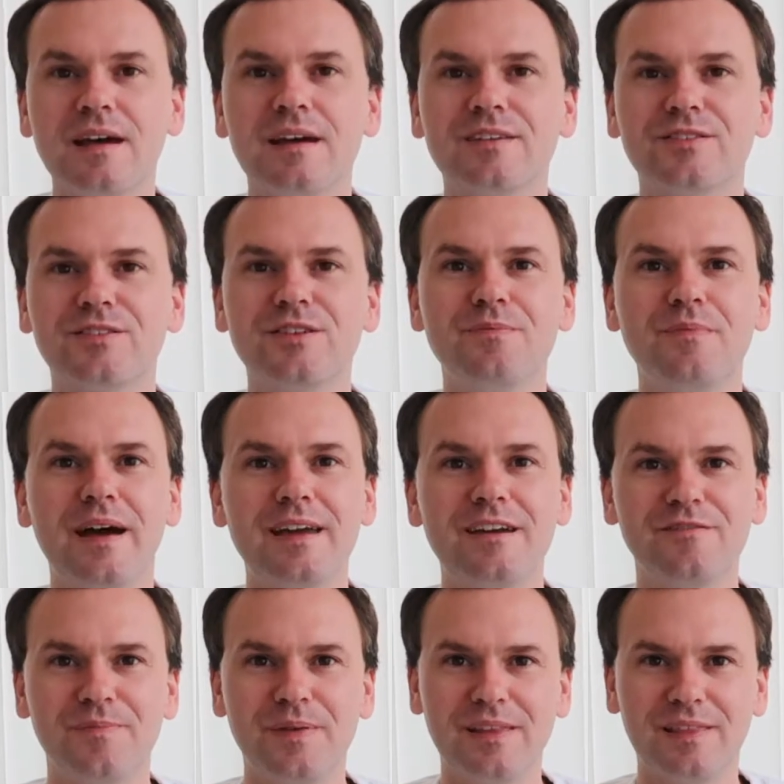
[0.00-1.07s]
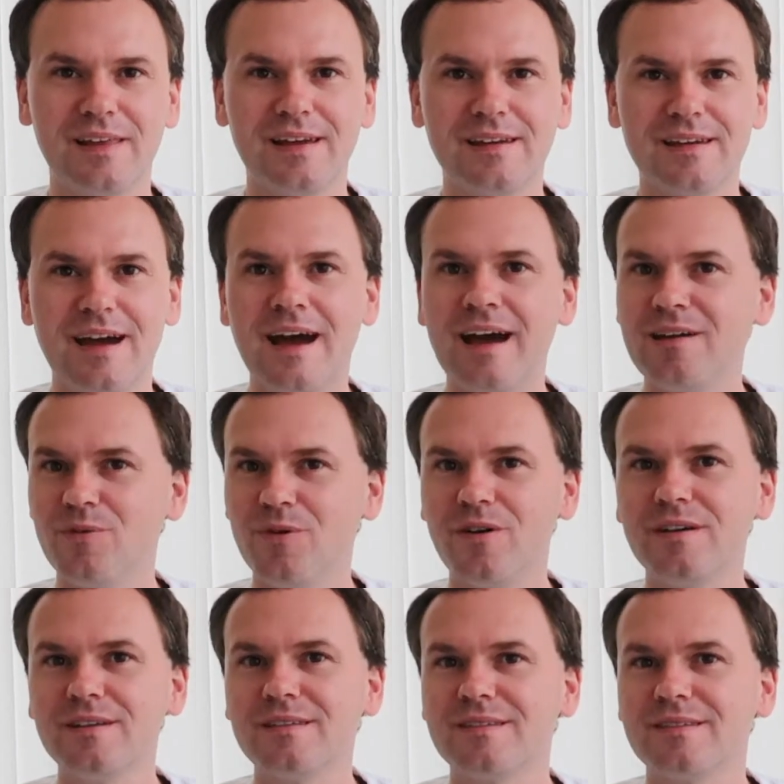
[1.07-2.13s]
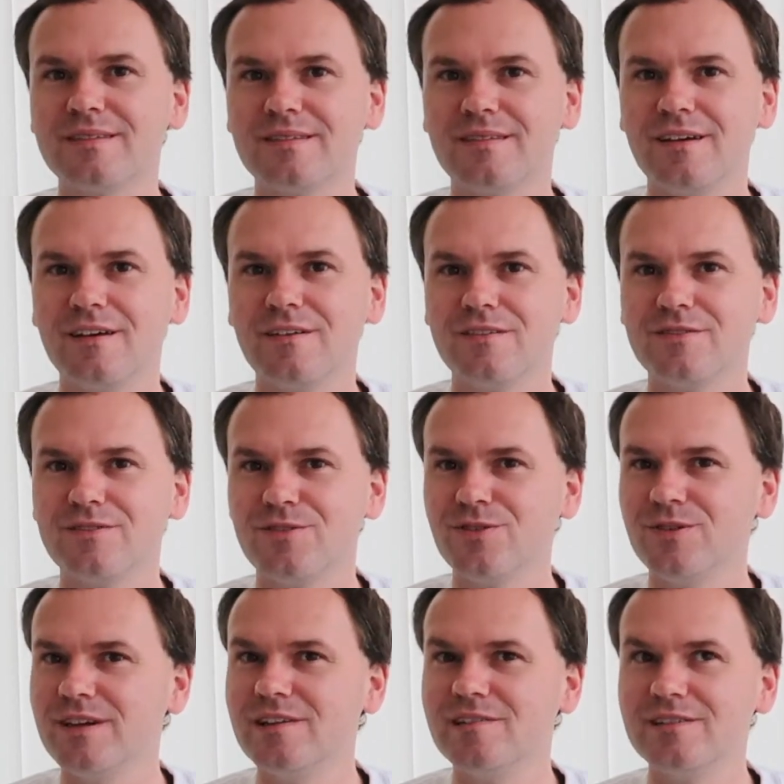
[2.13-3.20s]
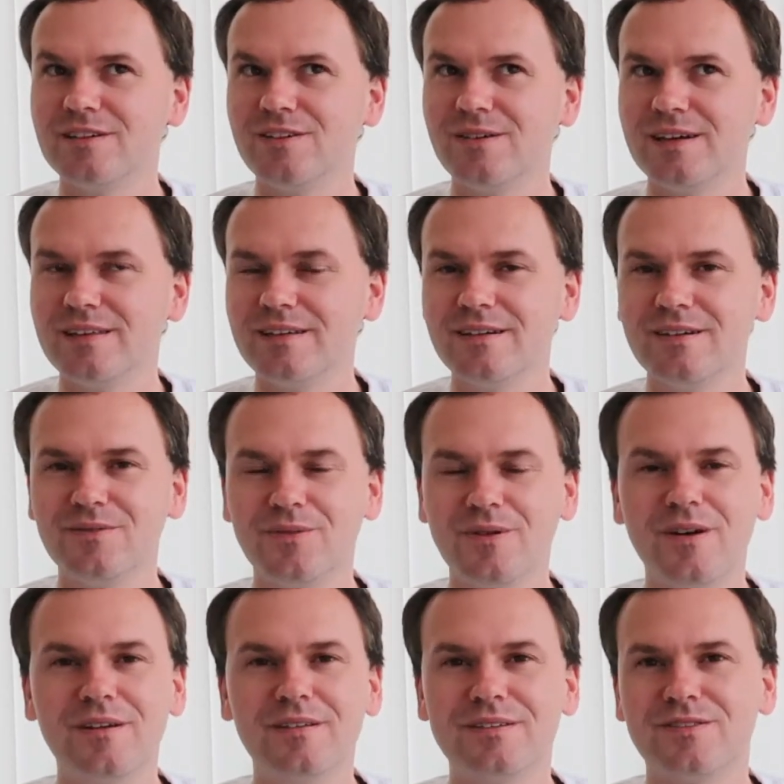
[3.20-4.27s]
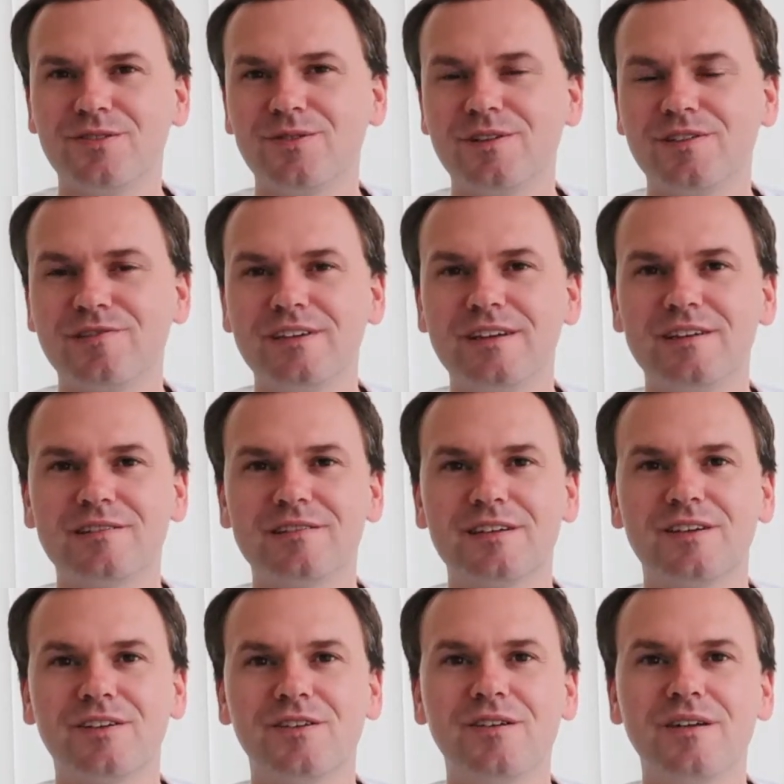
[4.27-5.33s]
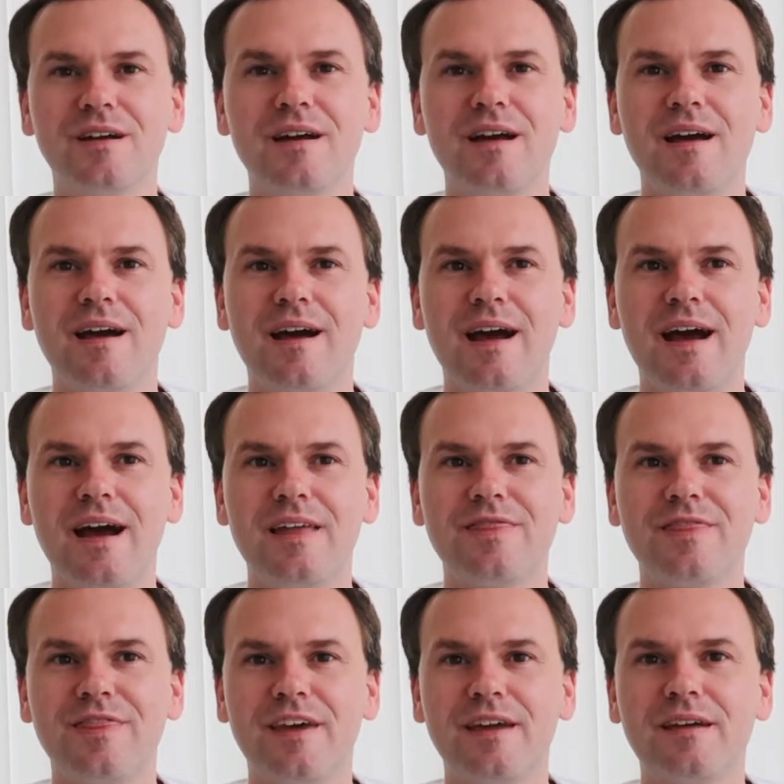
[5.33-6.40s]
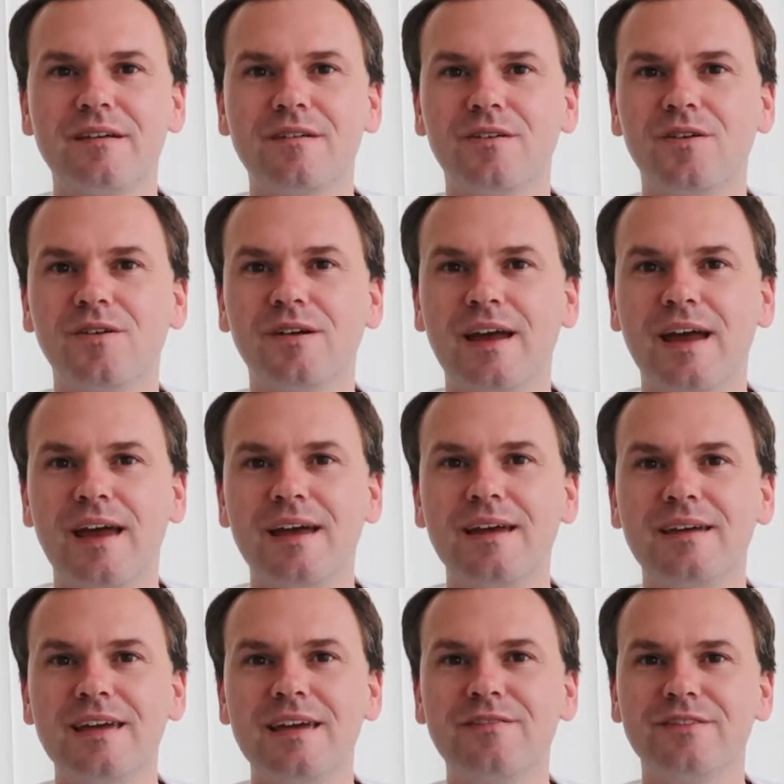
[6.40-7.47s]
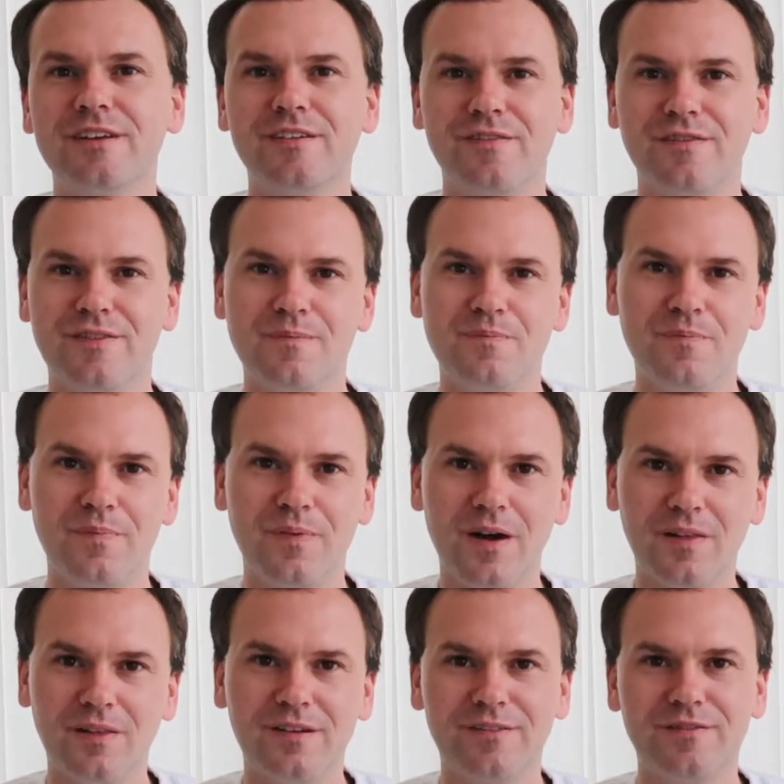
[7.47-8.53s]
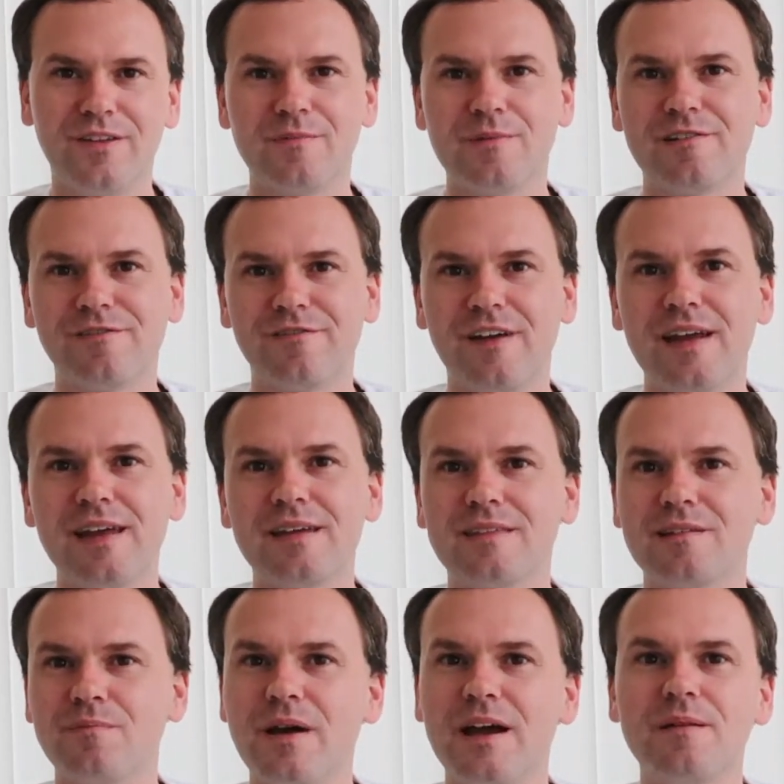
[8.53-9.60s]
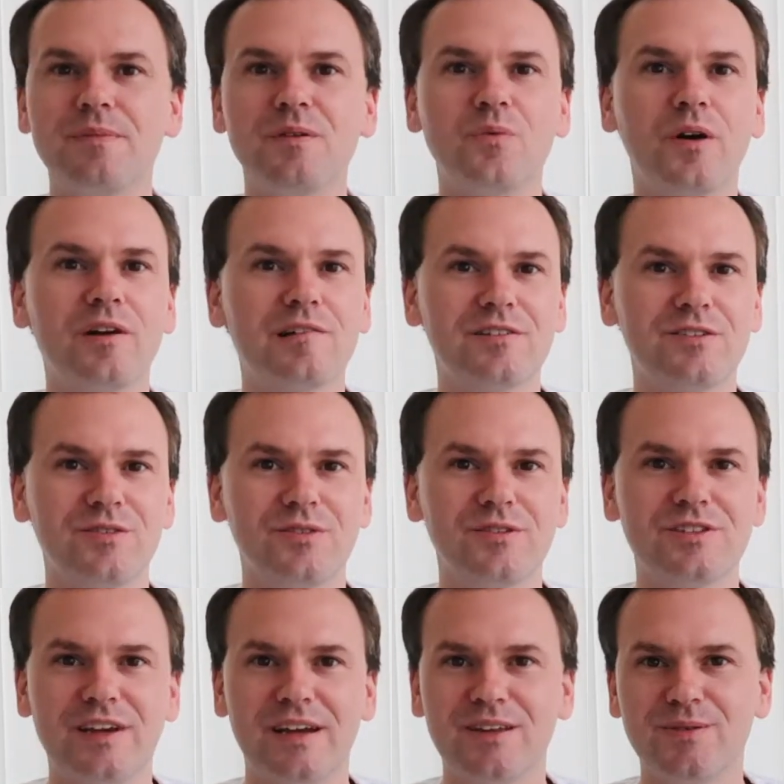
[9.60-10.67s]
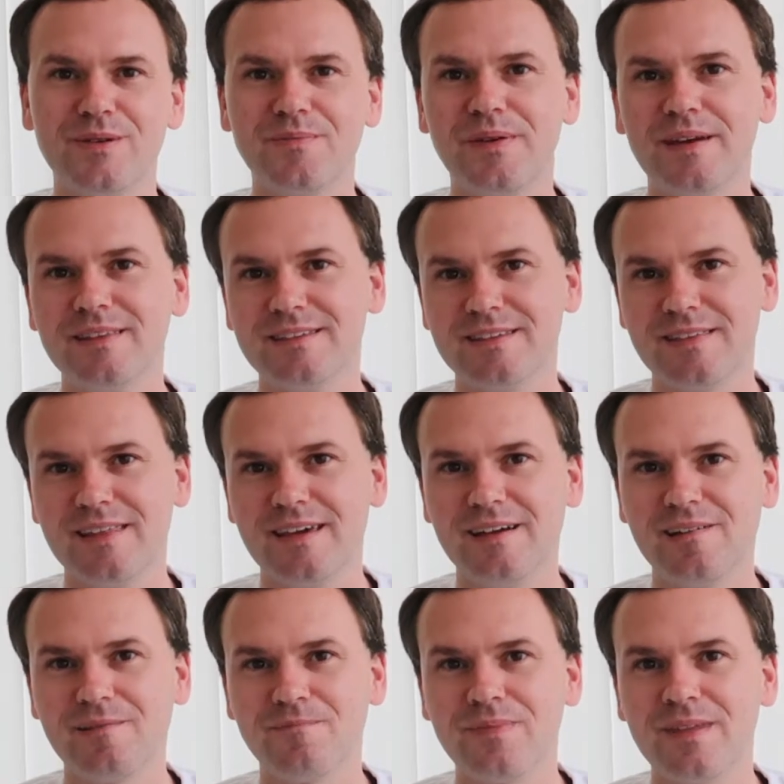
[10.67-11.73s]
So you might have been like I was 2 years ago, I think it was, 2 or 3 years ago, and think, okay, even if the bulk of them are fake, there might be 1 or 2 genuine pins in there.